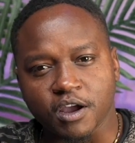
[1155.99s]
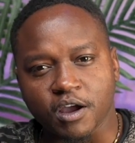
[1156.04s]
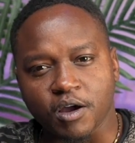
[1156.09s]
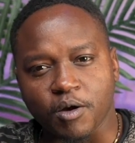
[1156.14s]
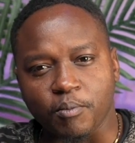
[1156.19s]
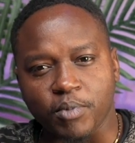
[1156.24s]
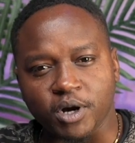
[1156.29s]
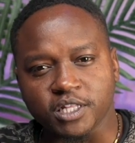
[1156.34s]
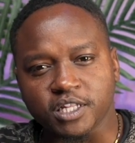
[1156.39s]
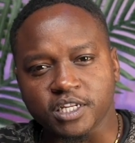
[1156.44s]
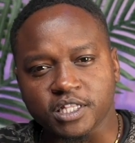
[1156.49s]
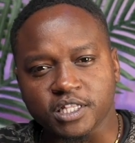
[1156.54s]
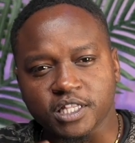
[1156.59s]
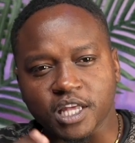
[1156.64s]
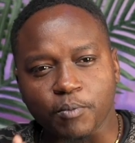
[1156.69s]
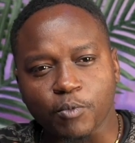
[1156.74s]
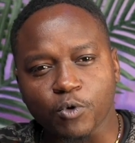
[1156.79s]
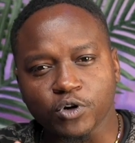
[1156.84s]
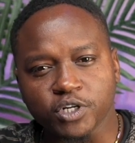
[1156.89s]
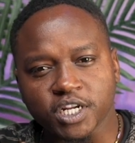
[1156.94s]
But the
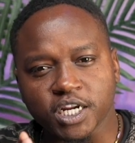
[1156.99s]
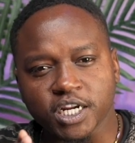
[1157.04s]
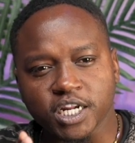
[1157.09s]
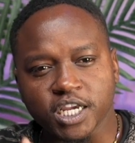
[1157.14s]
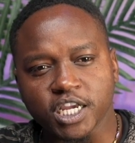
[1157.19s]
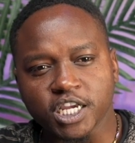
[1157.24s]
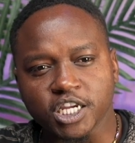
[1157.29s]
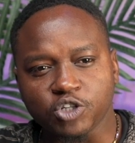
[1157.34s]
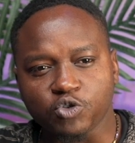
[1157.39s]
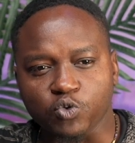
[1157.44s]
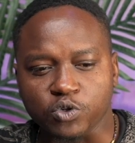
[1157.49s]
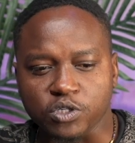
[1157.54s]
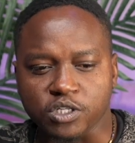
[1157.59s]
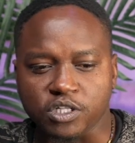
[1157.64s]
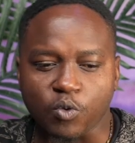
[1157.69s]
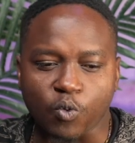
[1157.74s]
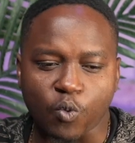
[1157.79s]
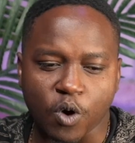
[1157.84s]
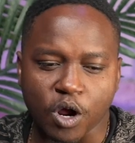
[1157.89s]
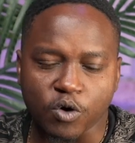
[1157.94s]
Thermodian Age was the
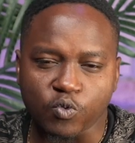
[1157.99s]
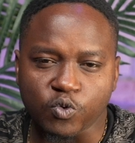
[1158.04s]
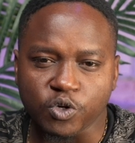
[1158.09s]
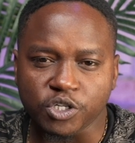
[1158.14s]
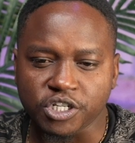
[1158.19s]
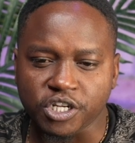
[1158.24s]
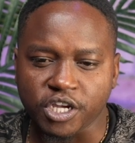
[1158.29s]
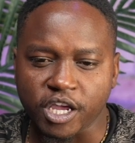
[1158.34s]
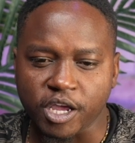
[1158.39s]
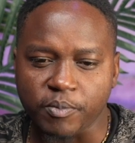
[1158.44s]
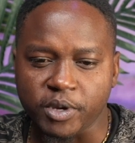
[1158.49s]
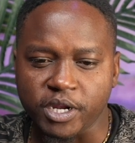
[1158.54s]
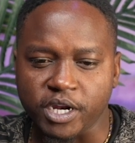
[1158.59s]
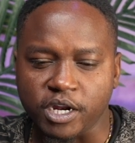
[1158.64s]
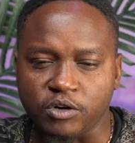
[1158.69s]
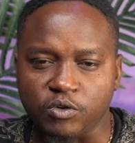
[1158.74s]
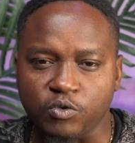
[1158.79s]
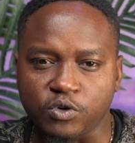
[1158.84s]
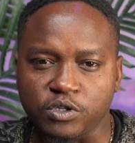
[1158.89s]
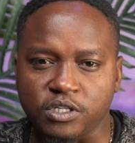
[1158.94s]
one which came in
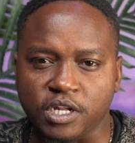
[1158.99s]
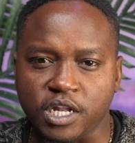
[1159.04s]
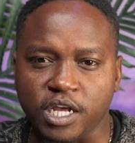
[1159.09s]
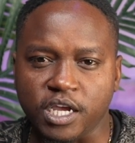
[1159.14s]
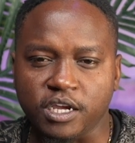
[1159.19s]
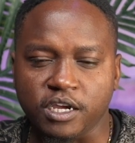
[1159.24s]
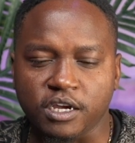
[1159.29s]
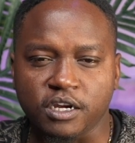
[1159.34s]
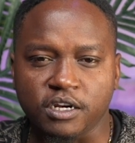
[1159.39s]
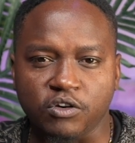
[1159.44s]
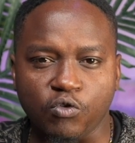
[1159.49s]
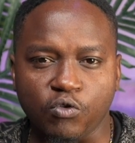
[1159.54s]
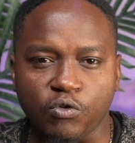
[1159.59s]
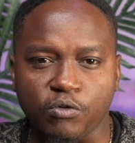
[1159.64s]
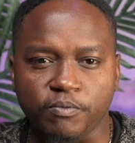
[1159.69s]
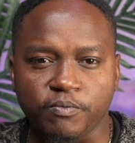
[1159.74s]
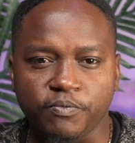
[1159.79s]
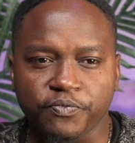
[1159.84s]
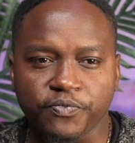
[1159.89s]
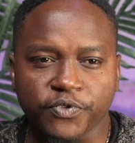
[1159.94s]
and was like, no,
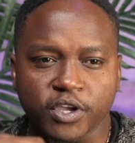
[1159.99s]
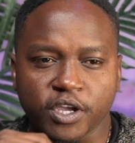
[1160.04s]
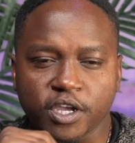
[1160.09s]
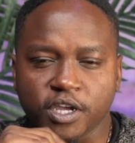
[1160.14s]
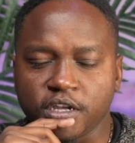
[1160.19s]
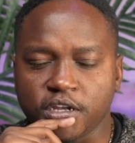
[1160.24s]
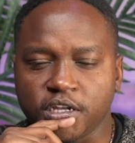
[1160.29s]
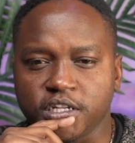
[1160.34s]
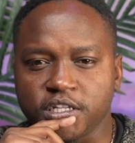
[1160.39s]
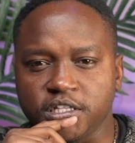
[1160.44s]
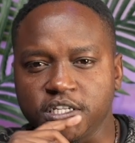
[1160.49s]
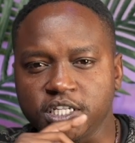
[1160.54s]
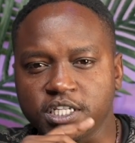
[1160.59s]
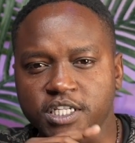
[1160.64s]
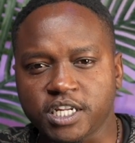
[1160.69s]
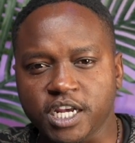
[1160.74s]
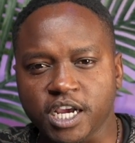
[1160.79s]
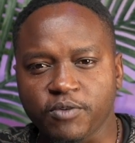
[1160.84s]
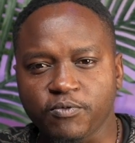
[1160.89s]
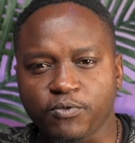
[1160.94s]
this
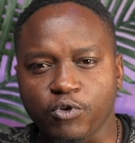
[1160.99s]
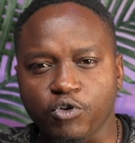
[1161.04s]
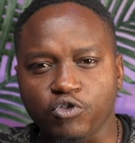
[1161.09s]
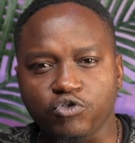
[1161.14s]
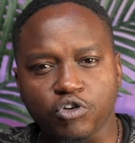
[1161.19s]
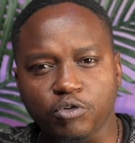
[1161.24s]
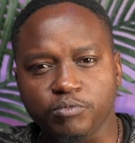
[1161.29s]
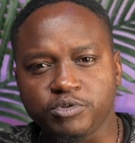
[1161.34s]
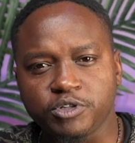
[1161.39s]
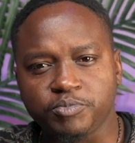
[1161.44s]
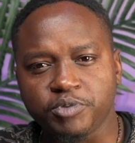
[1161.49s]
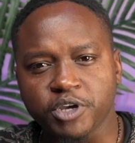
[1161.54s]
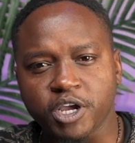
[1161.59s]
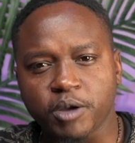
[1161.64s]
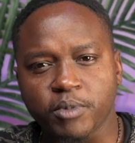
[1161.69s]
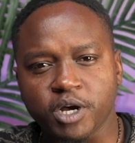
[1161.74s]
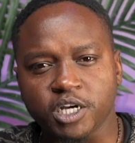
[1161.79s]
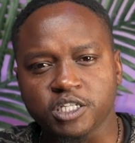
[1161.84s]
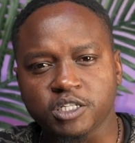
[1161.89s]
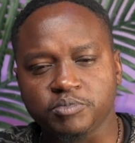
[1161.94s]
time for Robespierre,
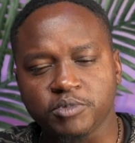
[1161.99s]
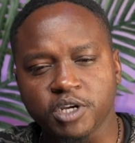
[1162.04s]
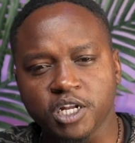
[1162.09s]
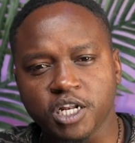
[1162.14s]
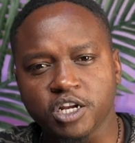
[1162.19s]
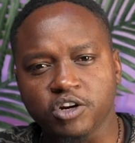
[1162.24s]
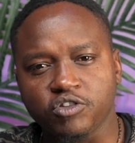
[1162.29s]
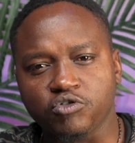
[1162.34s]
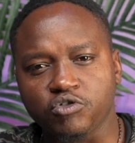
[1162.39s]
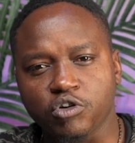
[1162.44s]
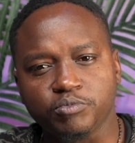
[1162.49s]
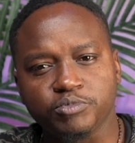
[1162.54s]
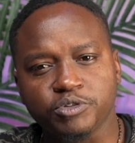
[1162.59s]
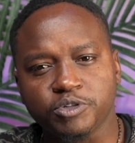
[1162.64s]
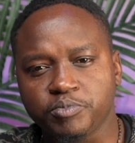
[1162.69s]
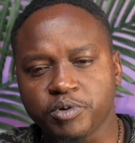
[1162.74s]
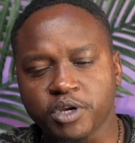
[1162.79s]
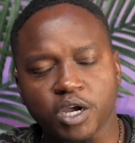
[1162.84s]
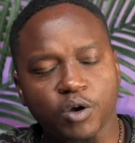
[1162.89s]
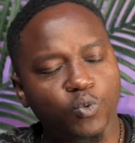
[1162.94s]
Maximilian
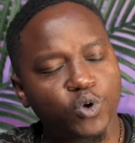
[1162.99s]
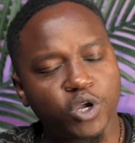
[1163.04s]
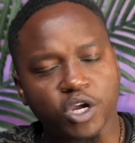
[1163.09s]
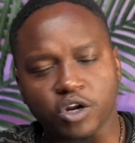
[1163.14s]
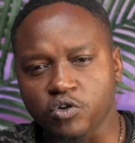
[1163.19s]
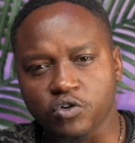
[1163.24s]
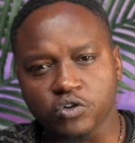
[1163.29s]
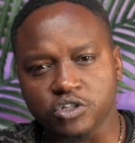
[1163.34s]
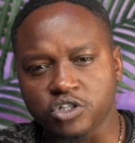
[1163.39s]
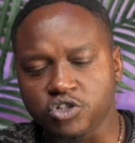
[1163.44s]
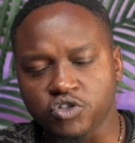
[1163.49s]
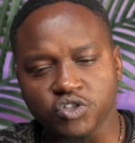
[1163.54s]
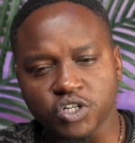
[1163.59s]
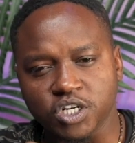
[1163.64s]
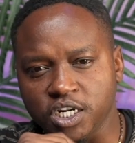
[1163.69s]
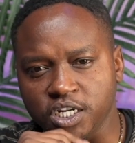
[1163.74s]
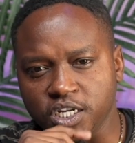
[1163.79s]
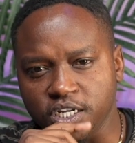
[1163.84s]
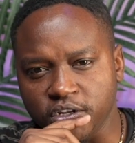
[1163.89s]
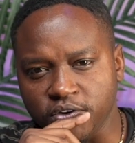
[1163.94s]
Robespierre, we are not
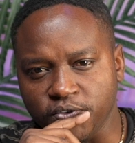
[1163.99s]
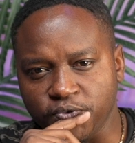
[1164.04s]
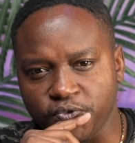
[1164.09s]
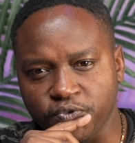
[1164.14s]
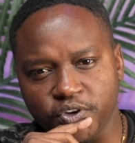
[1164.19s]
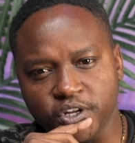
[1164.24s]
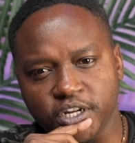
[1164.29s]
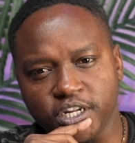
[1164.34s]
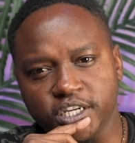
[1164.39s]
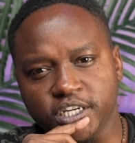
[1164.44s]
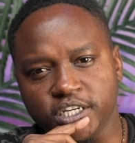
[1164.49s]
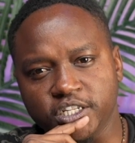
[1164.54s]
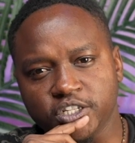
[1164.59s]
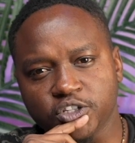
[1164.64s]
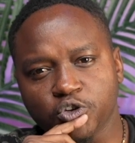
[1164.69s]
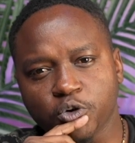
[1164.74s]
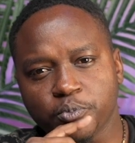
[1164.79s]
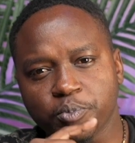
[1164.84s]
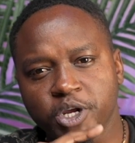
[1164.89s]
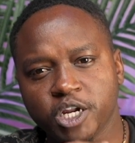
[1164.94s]
really feeling it.
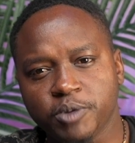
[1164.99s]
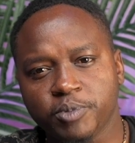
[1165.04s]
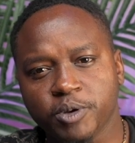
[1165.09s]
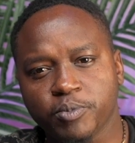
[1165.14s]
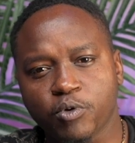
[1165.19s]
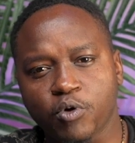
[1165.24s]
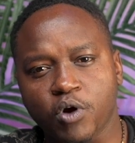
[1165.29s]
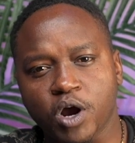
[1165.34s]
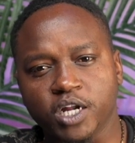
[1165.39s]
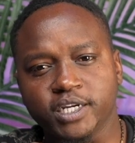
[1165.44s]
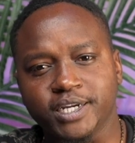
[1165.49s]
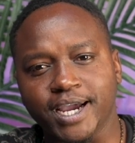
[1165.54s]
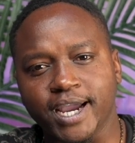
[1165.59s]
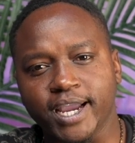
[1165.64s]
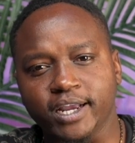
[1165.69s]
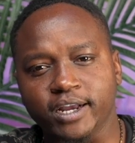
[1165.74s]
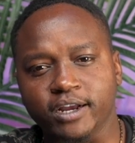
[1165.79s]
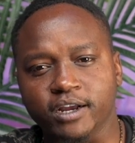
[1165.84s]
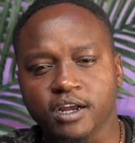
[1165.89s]
So many people are dying.